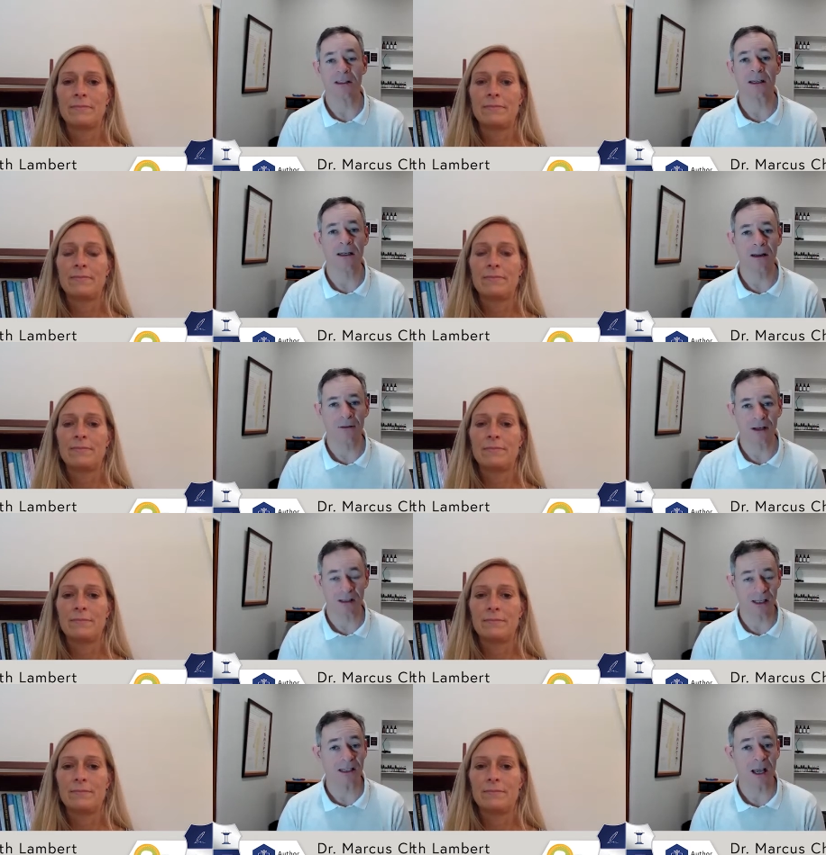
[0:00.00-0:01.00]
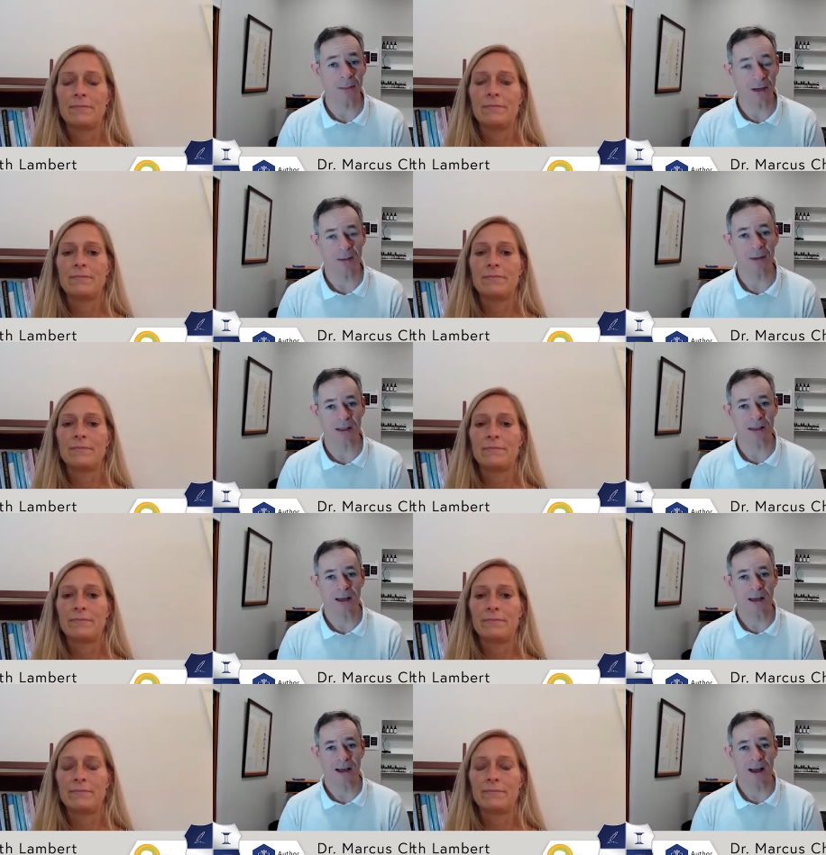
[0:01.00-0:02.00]
Speaker 1: significance these epidemics
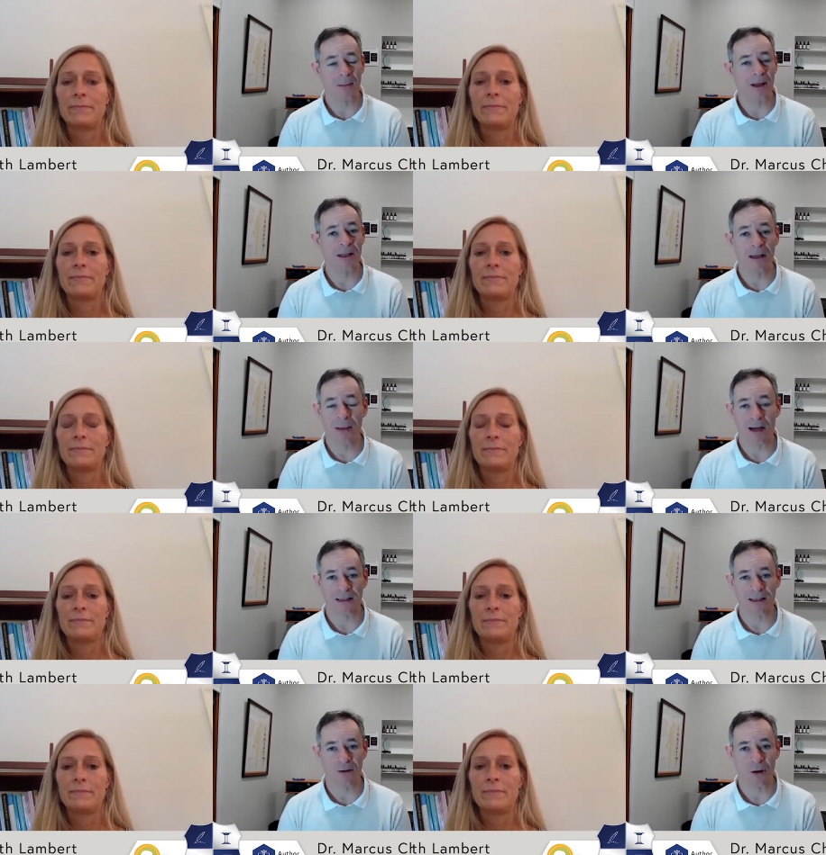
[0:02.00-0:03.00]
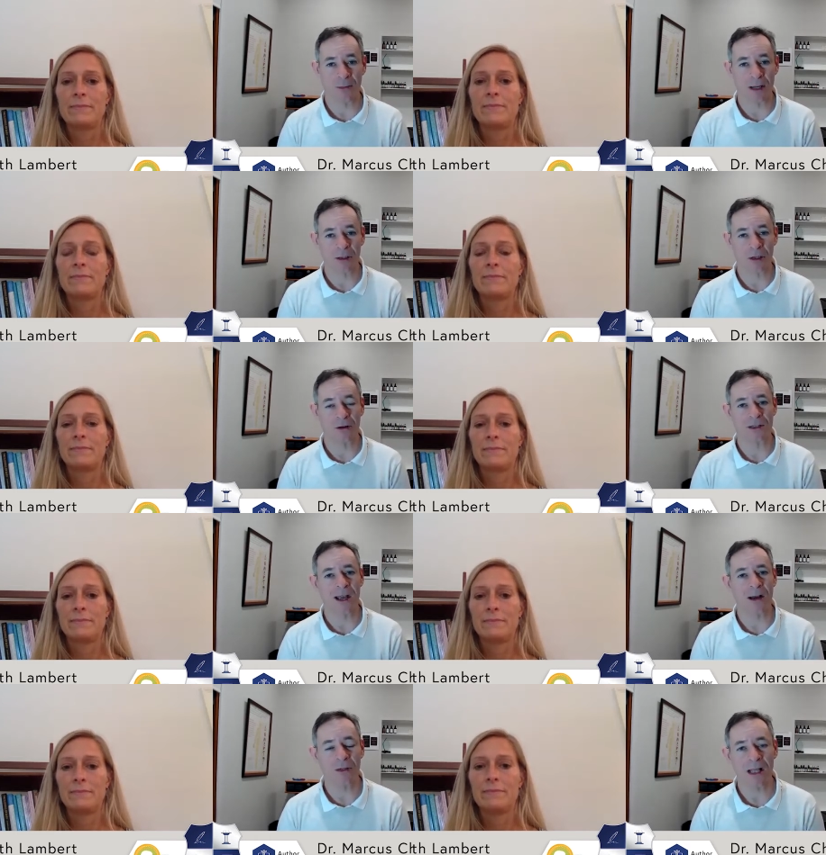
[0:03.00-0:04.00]
um, and the impact it's having on people's
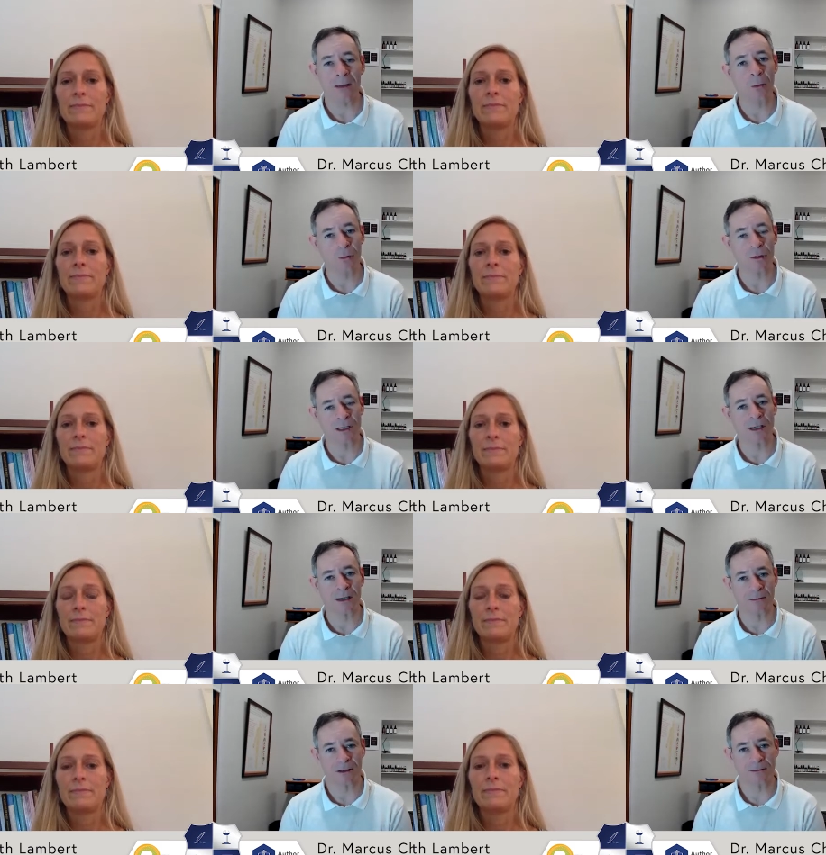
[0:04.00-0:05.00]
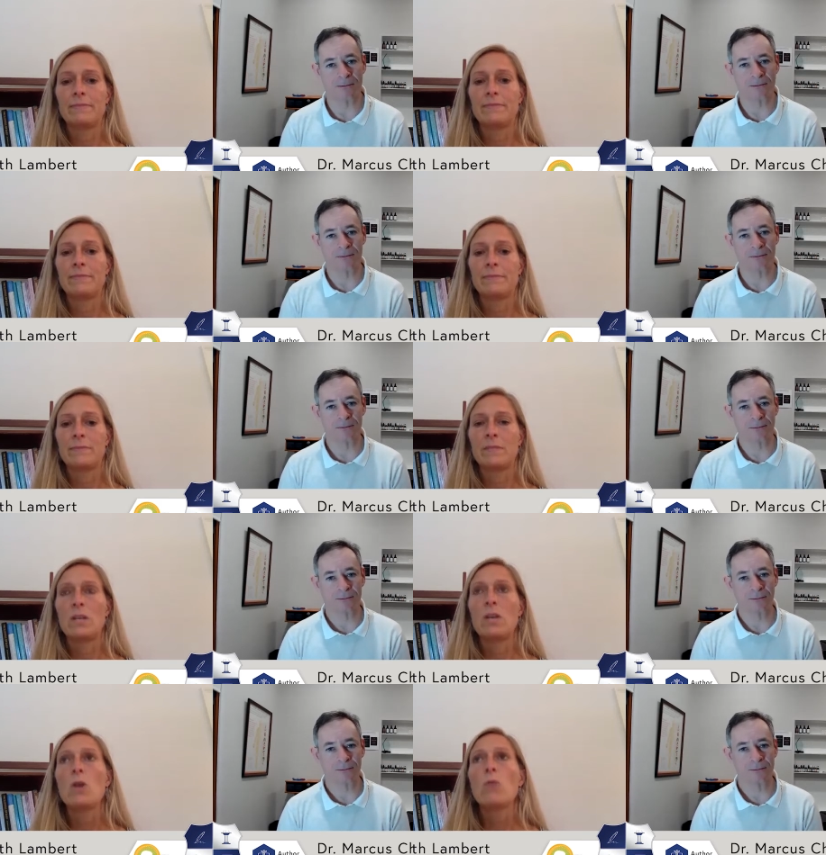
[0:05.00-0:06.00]
lives? How was that book received?
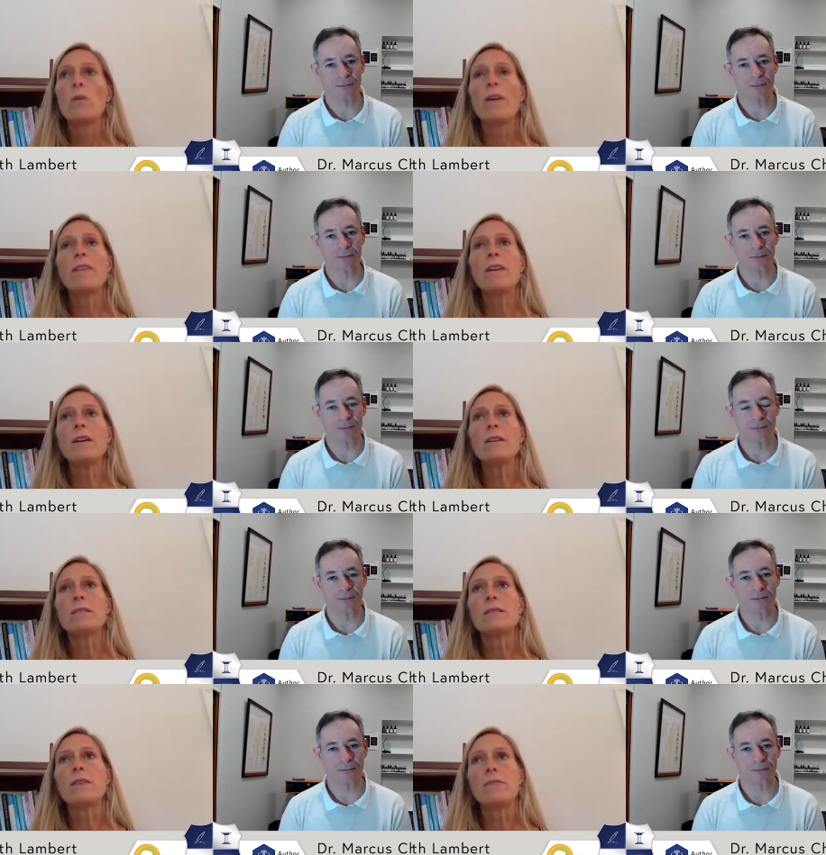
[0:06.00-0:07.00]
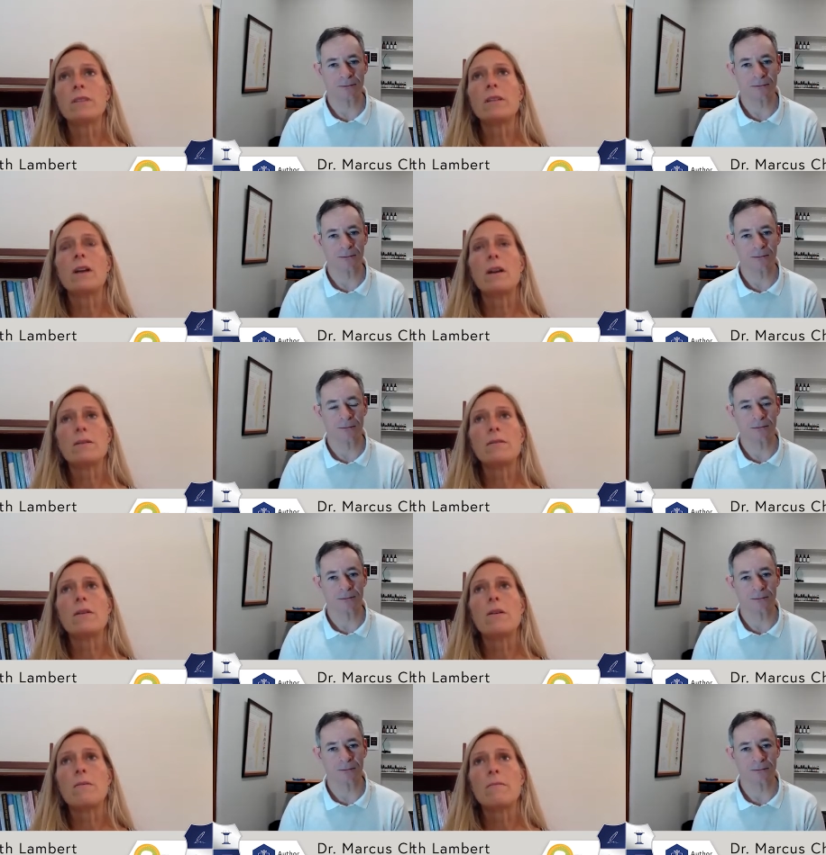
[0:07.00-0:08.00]
Speaker 2: Well, I think I definitely got
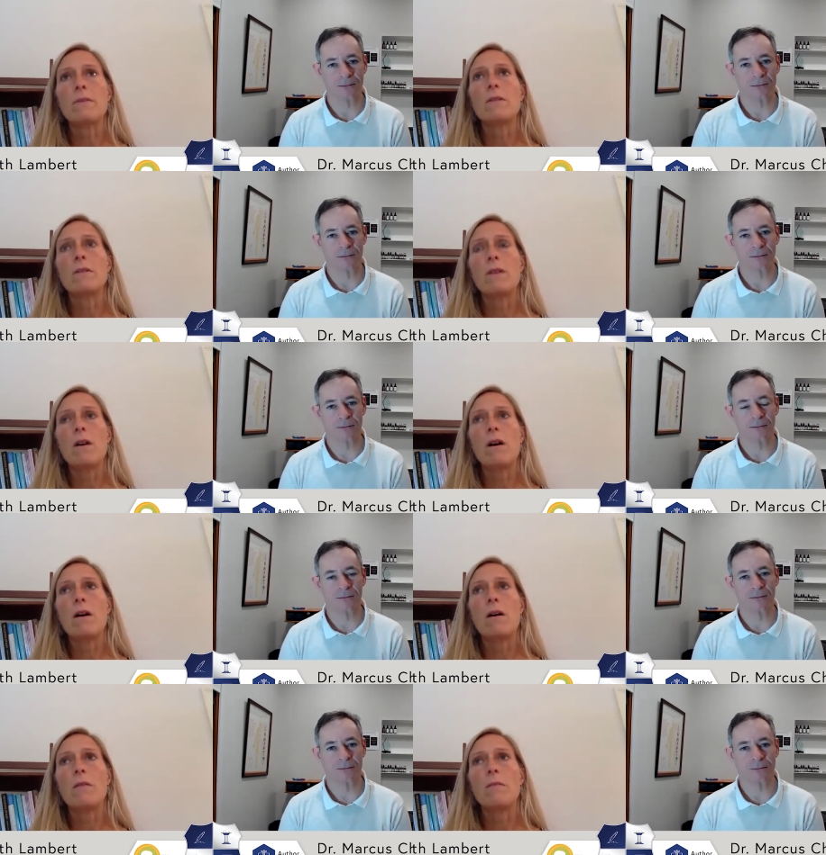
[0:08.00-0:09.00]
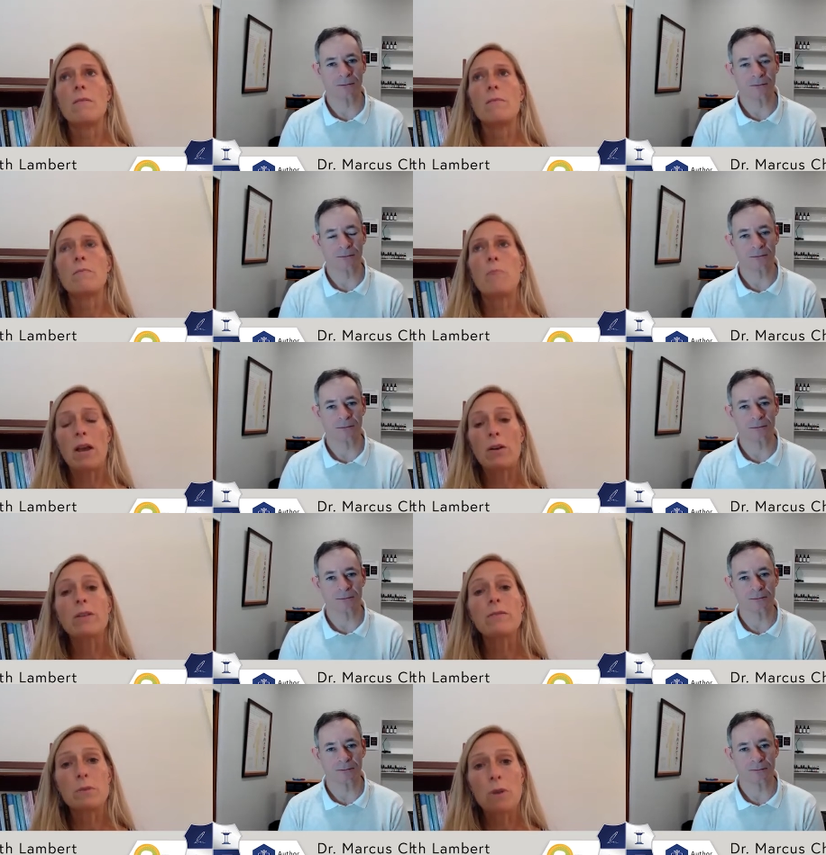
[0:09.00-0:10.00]
some um,
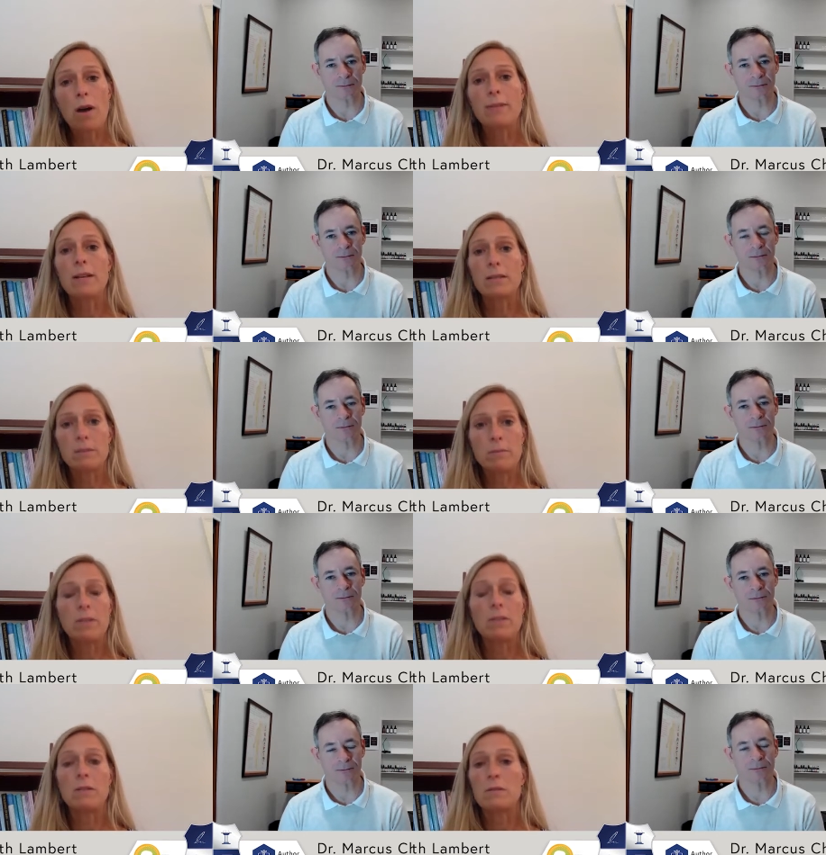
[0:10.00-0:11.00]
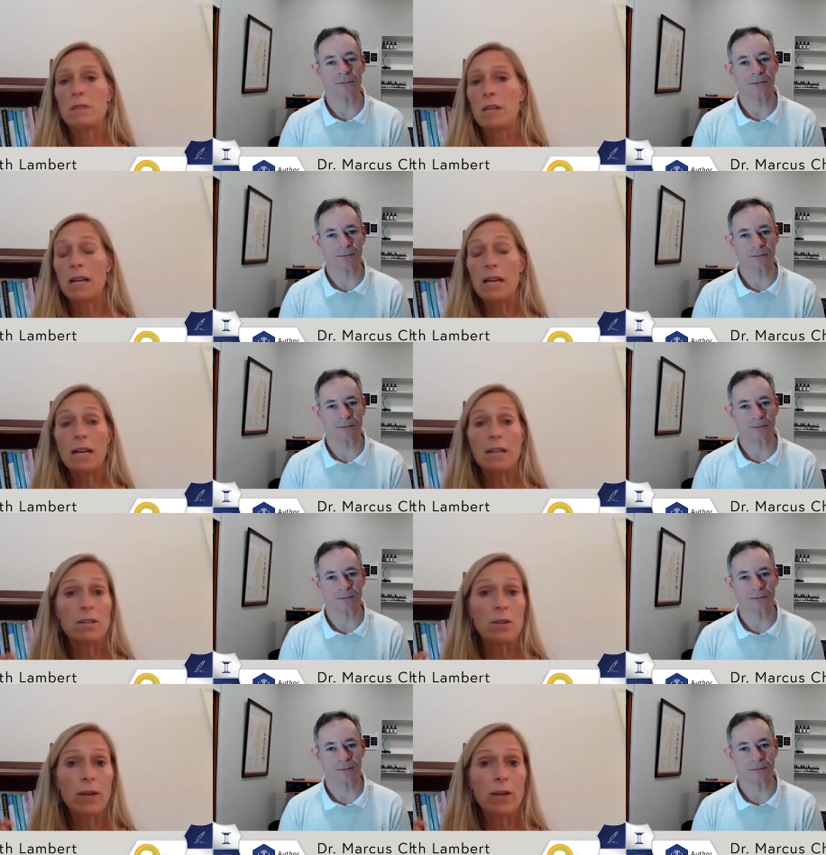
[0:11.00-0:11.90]
parents who contacted me saying I had no